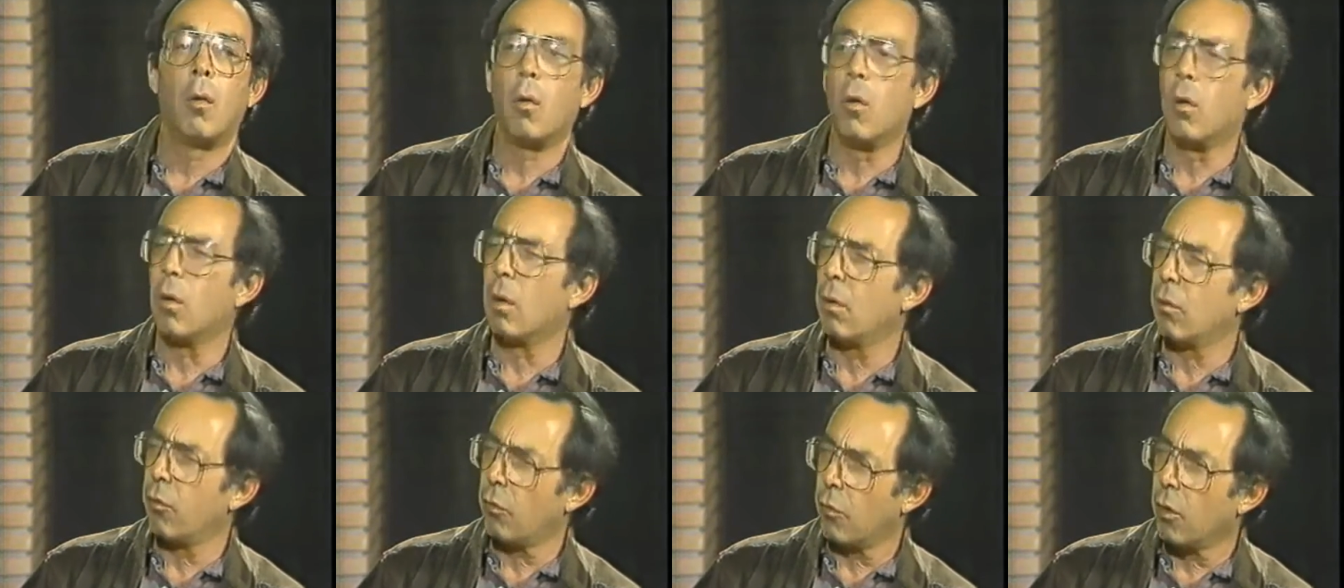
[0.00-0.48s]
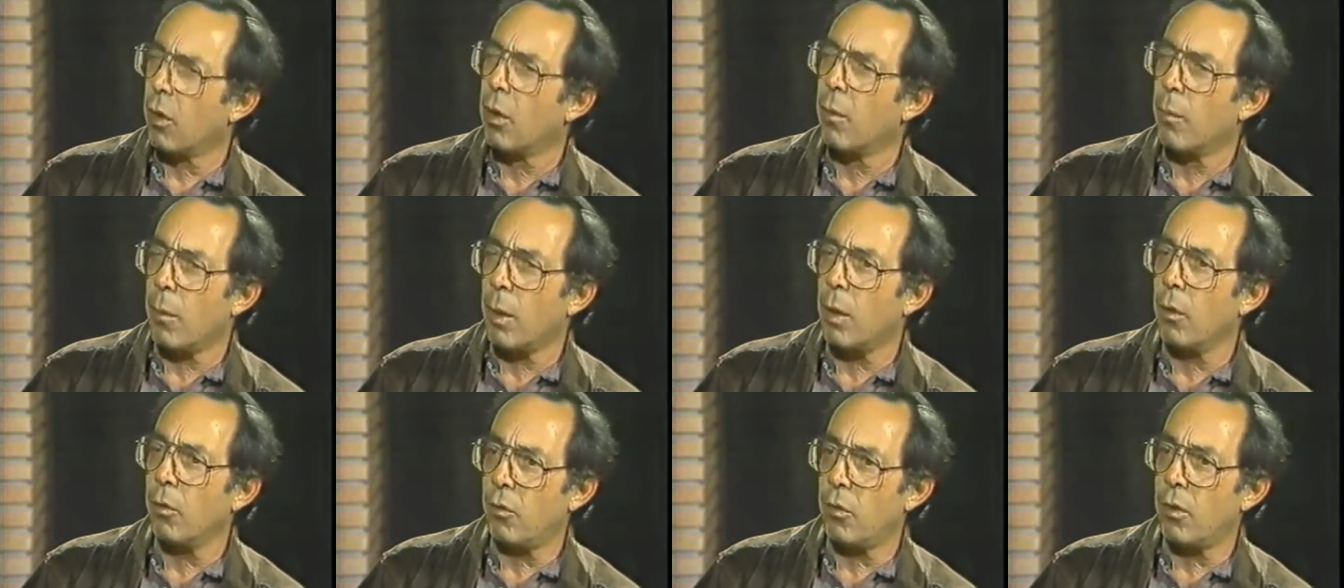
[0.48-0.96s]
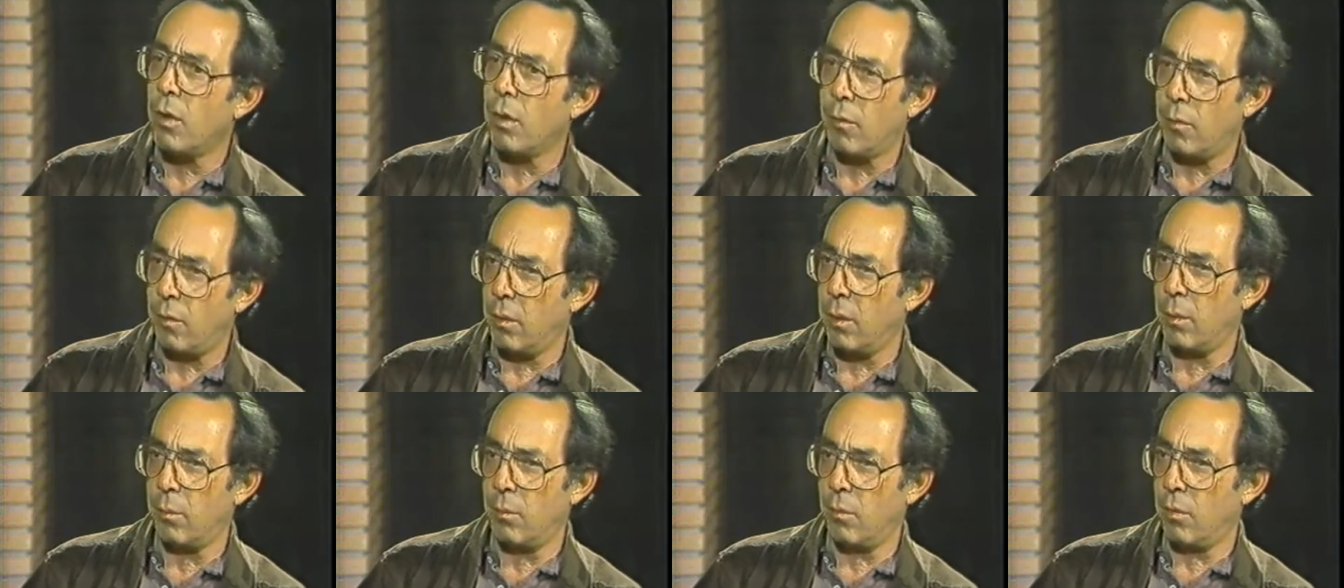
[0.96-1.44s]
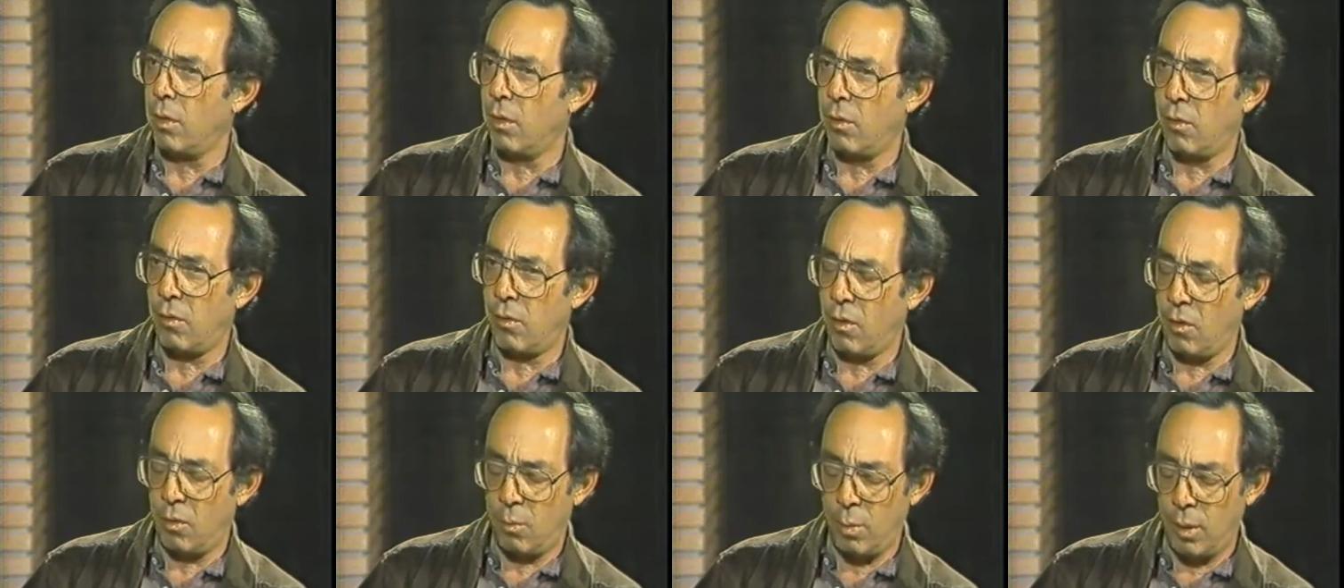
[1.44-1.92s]
Or for most of them,
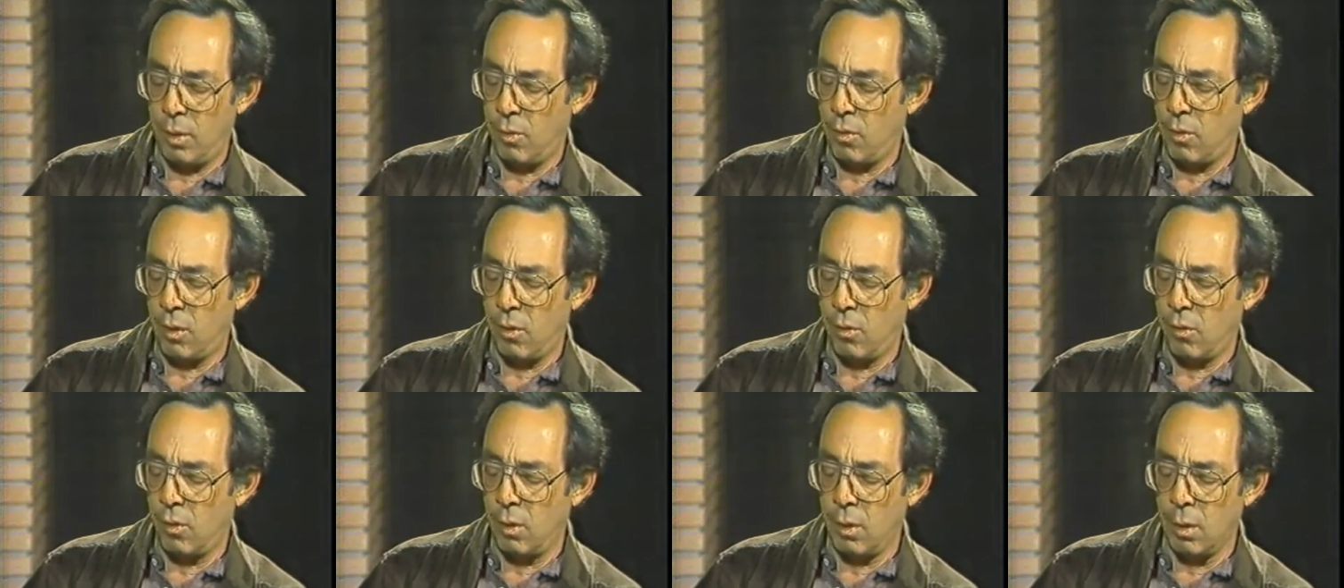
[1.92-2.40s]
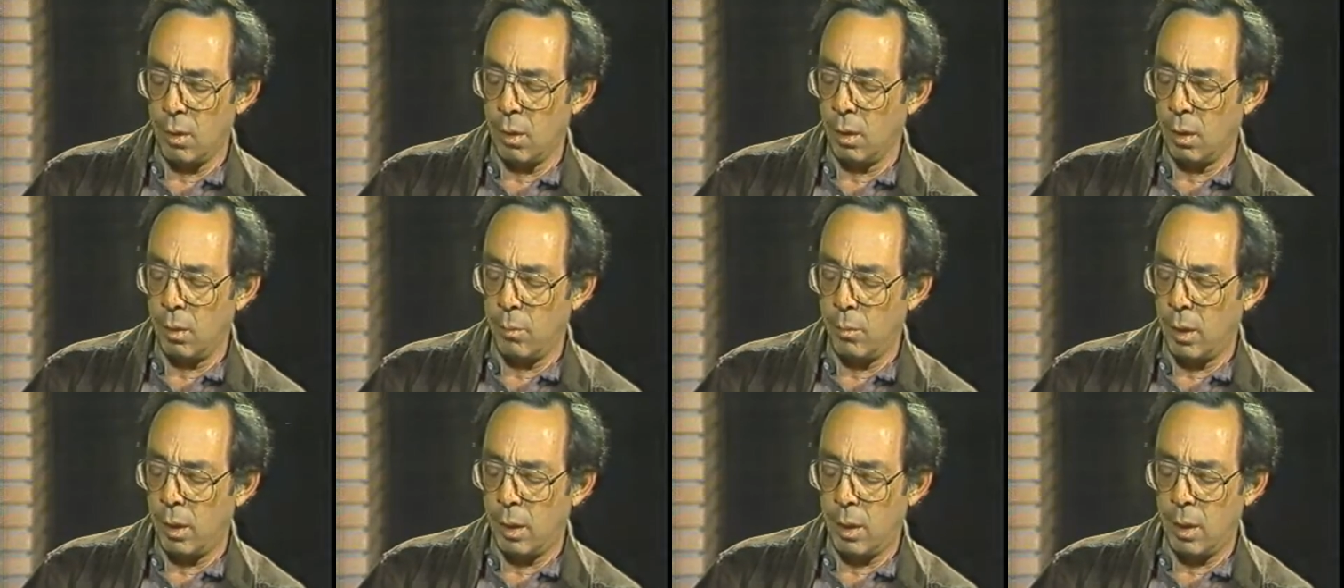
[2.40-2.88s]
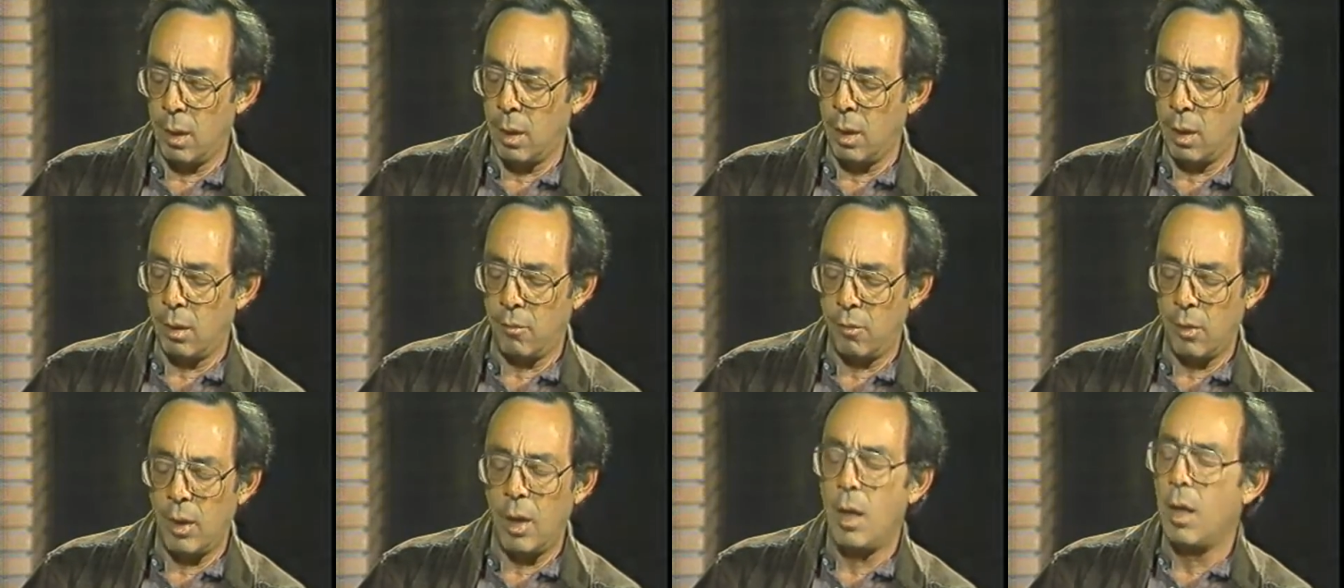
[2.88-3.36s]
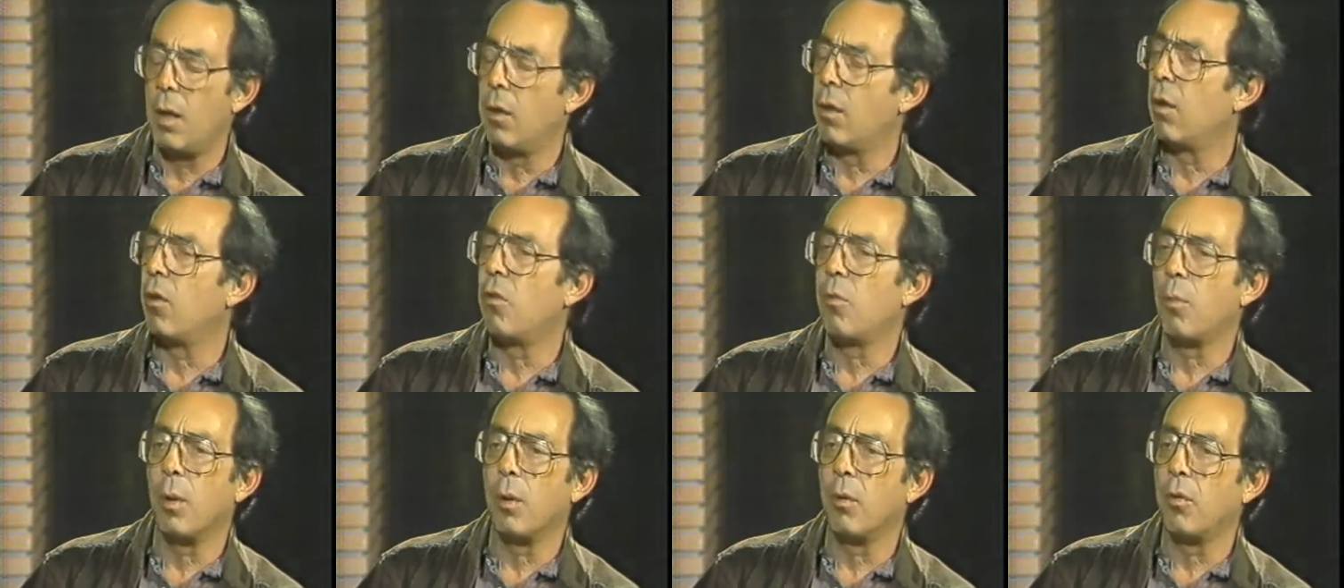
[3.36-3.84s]
since the space isn't nearly big enough,
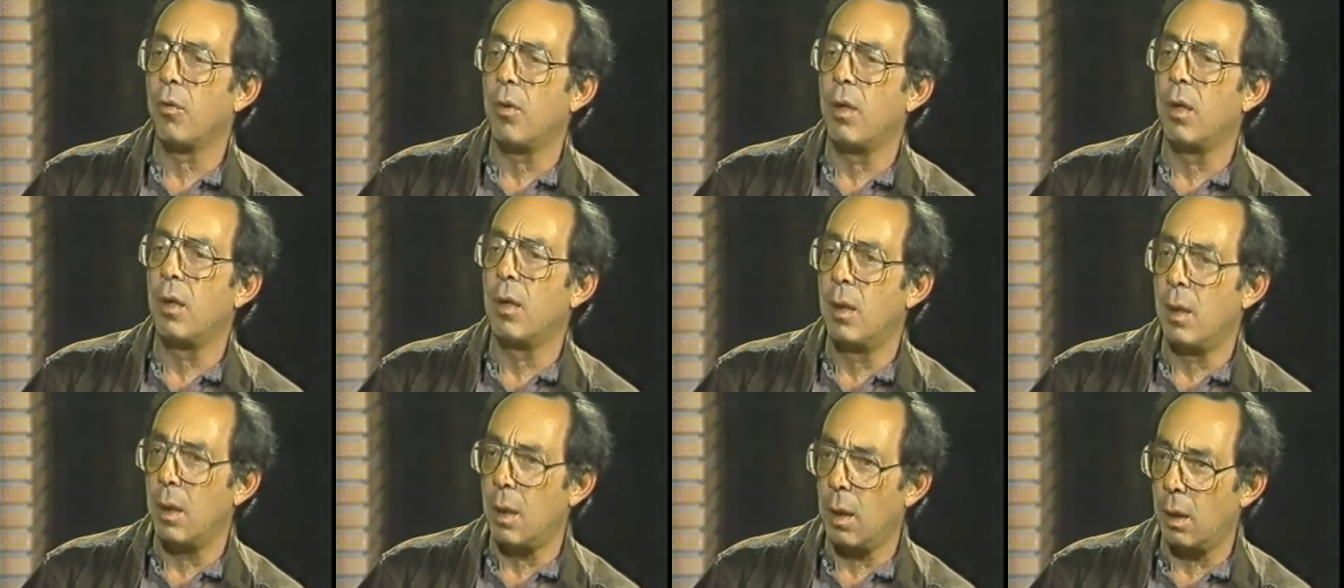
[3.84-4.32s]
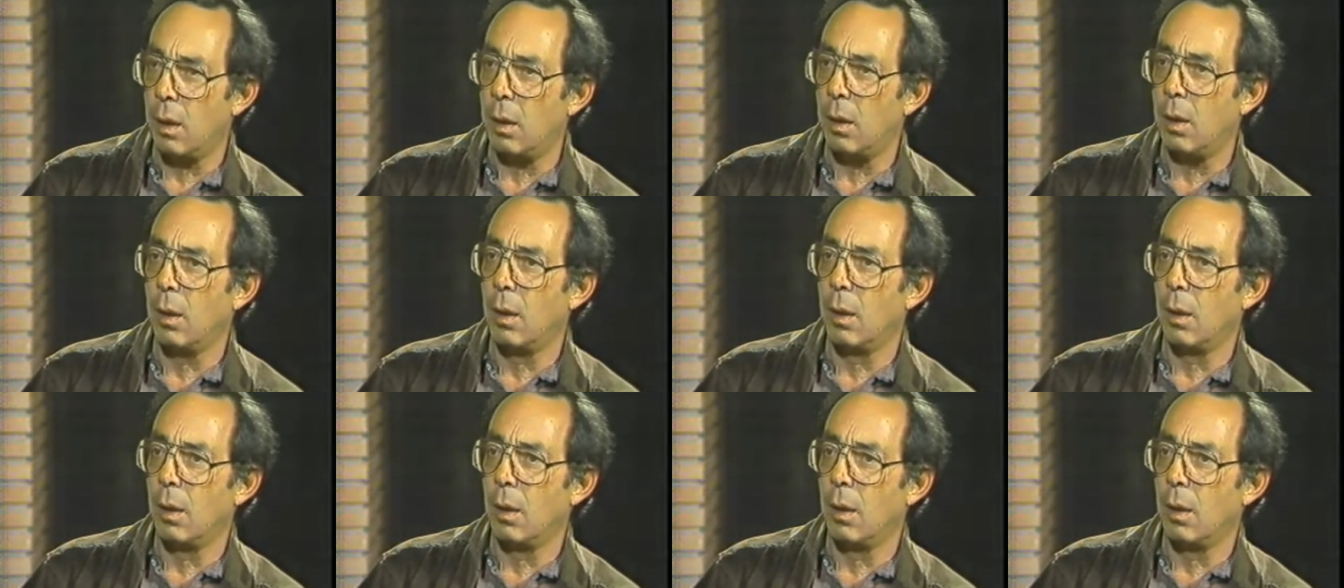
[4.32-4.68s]
they're supposed to dig